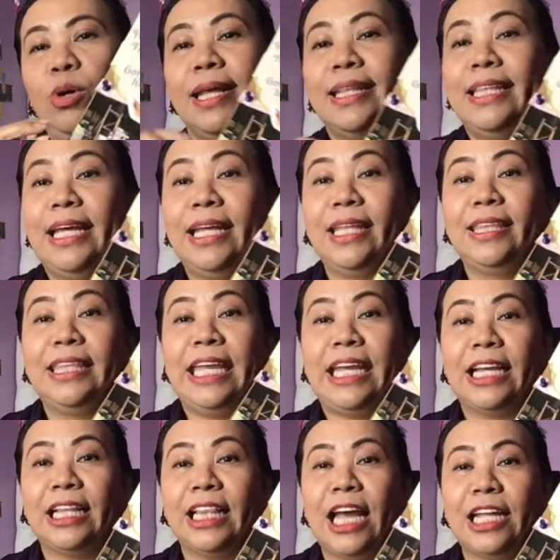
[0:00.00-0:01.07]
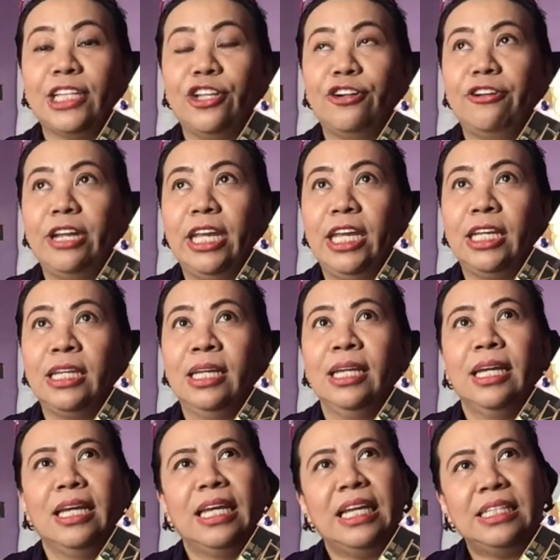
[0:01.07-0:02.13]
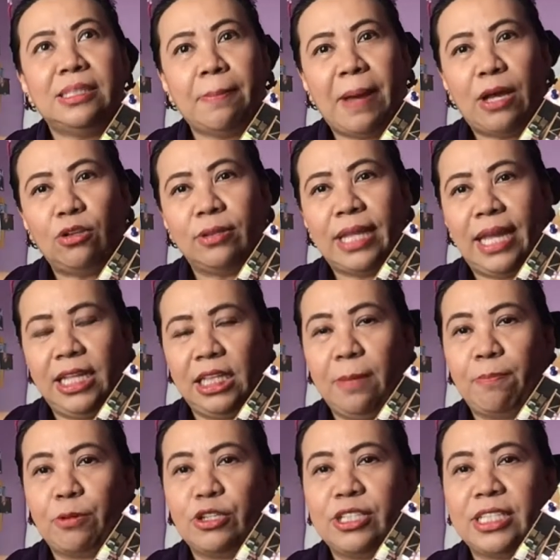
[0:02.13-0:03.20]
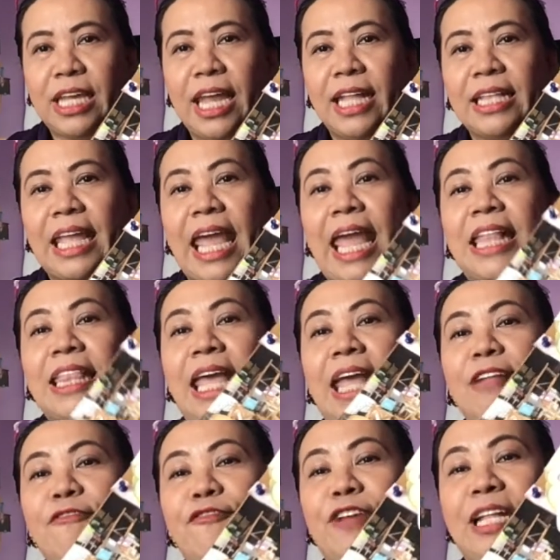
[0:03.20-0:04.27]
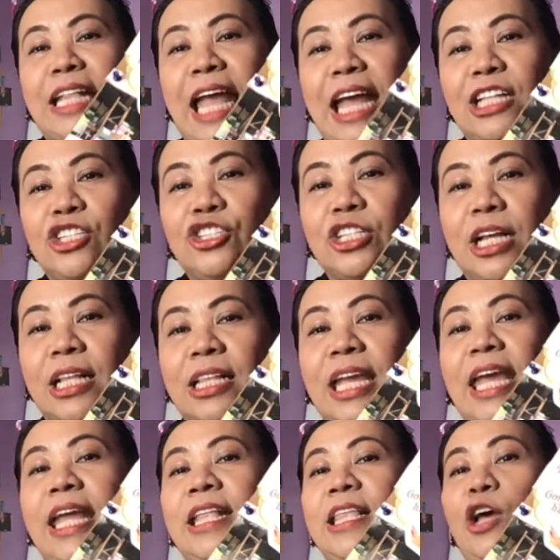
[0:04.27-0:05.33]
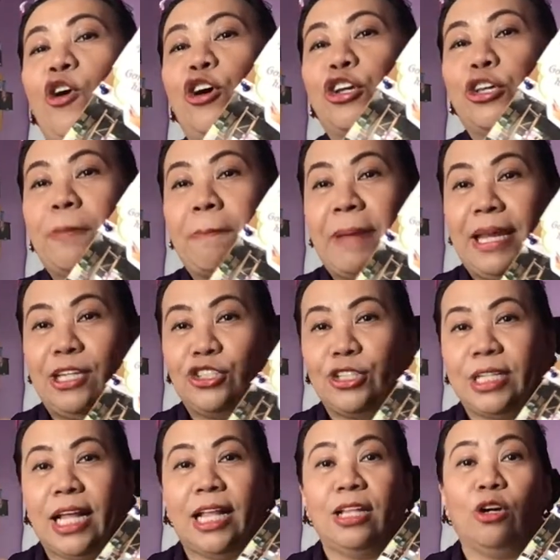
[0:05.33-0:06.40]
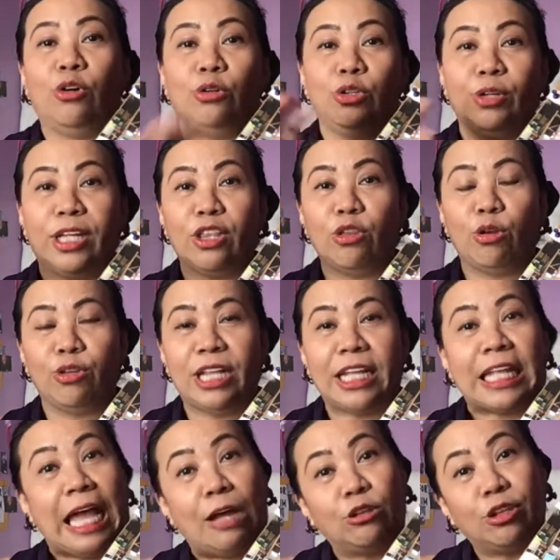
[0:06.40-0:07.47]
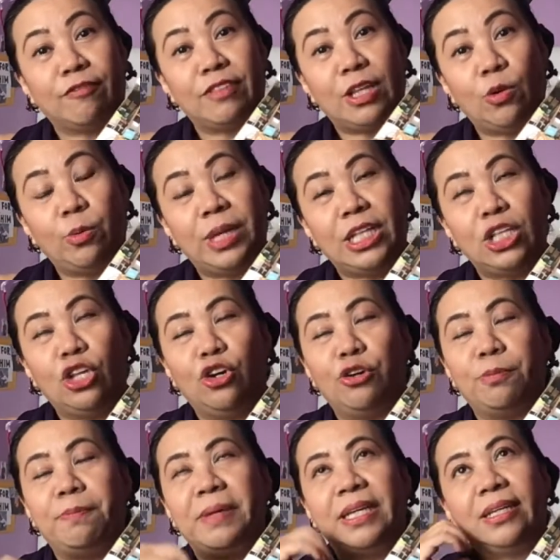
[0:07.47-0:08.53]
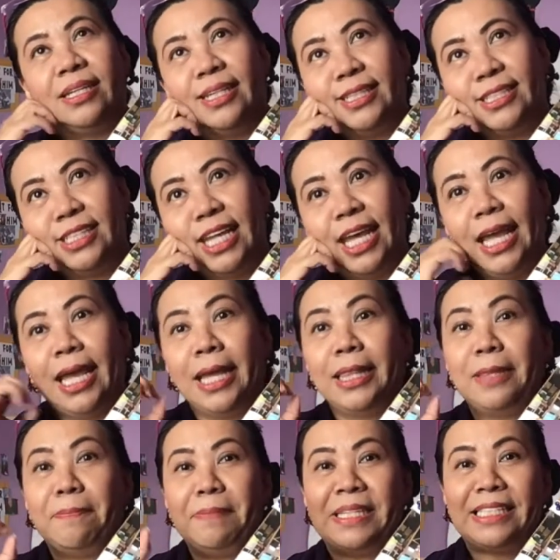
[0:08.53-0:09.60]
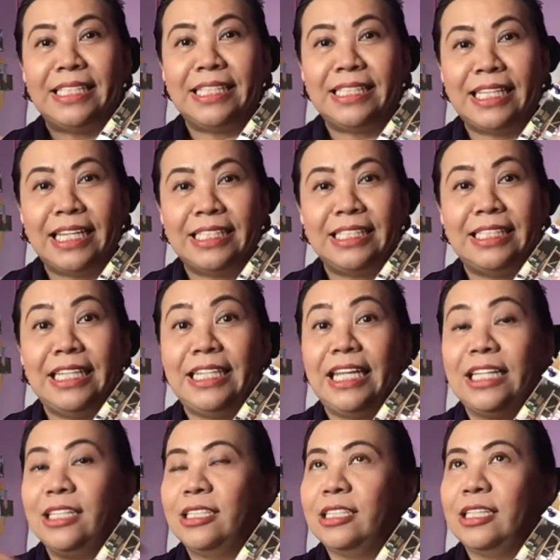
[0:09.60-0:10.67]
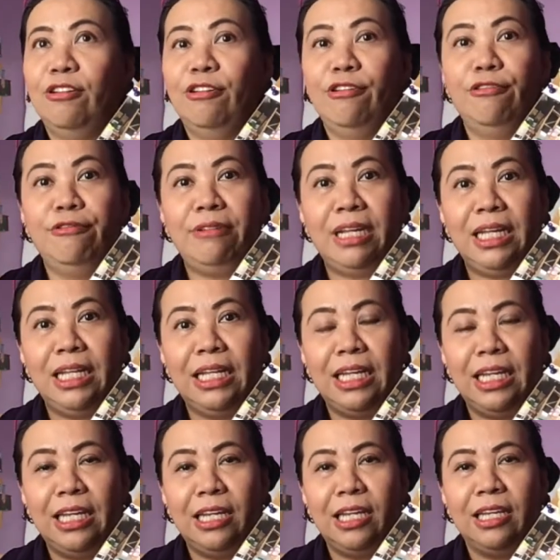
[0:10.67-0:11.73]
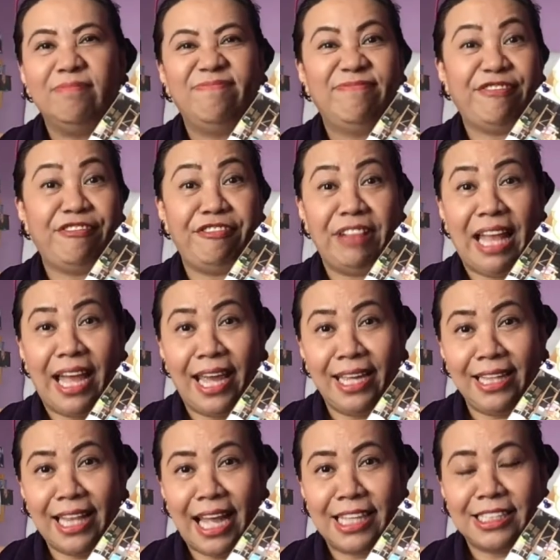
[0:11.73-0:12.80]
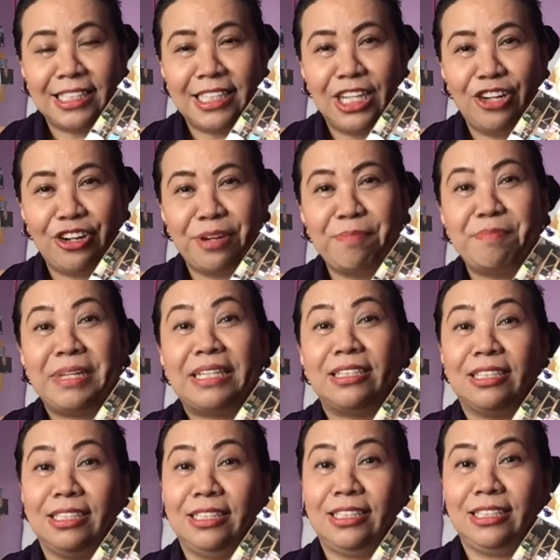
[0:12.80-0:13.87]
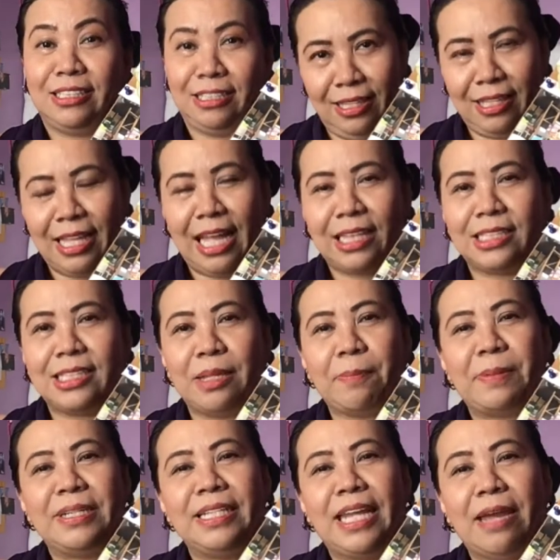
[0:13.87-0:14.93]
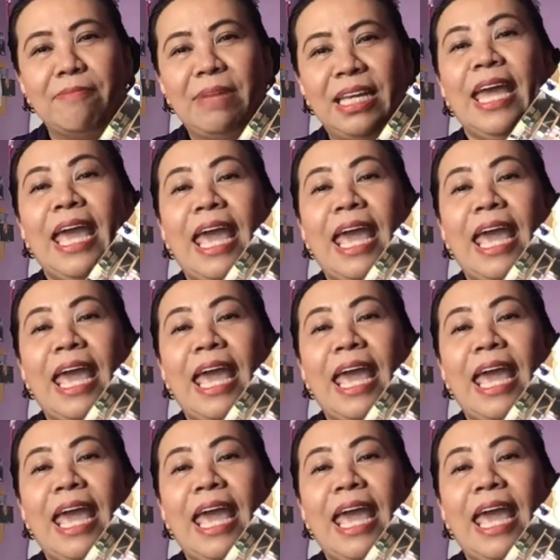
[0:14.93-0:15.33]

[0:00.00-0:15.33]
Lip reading: The decluttering is about 80%. And then financial and the occupational, oh, you can throw that out of the window because the businesses didn't really fly last year because that's the pandemic.